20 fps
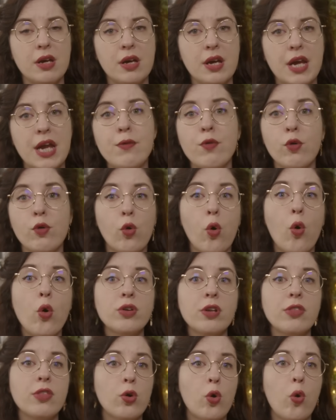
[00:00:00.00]
He
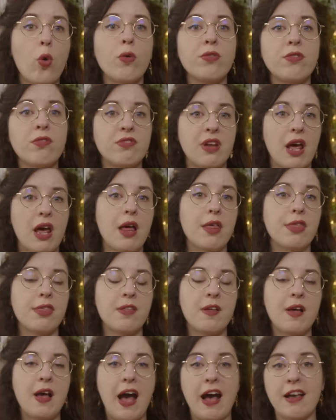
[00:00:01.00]
recorded the cause of death
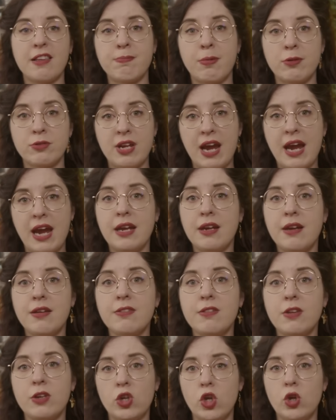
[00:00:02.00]
as
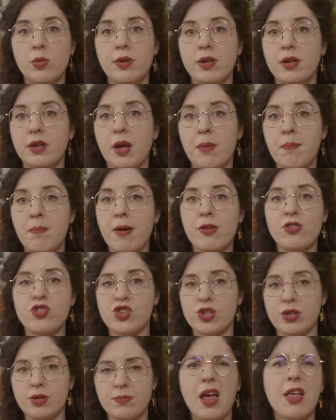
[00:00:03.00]
spontaneous human
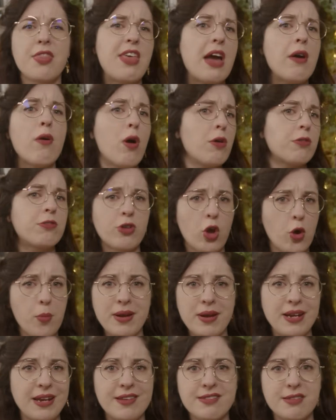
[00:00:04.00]
combustion. There are so
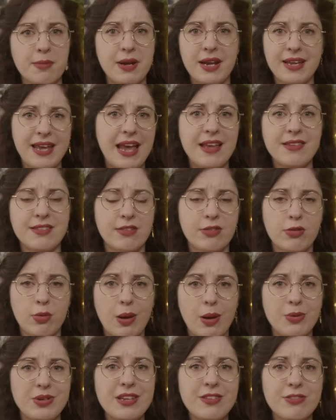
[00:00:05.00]
many similar cases
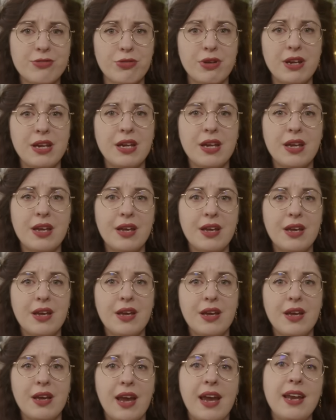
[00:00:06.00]
throughout history.
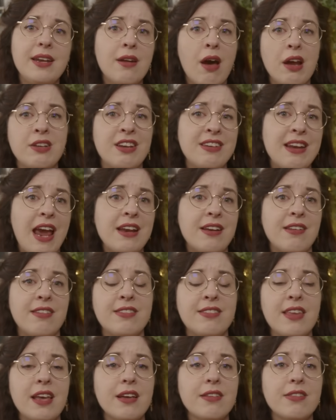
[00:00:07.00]
In
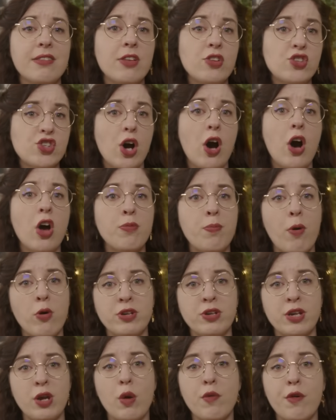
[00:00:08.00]
1986, the charred
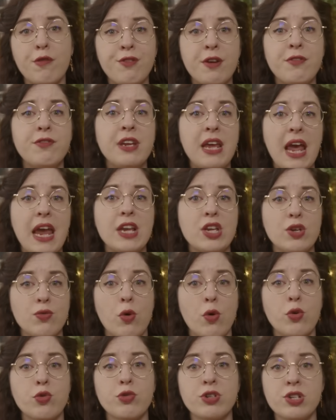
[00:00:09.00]
body of a 58 year
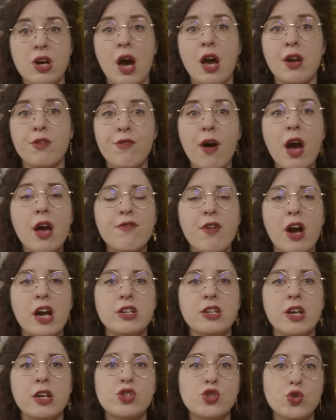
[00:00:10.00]
old retired
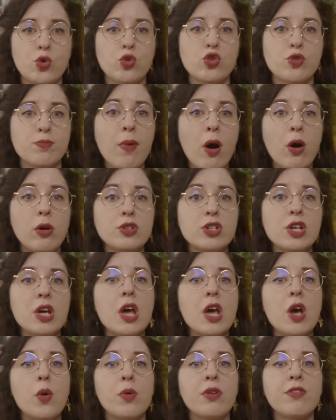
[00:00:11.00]
firefighter, George Mott,
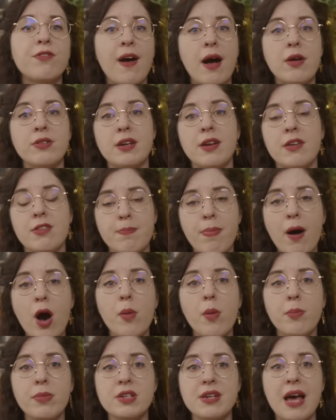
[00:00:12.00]
was found in his
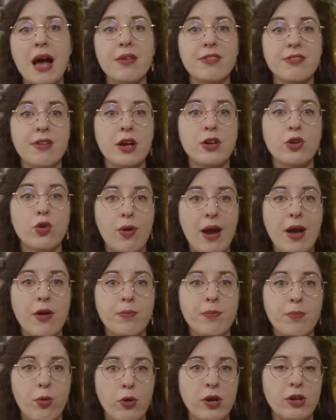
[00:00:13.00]
apartment outside Crown
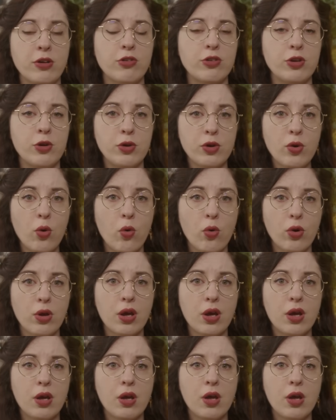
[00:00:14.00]
Point, New York.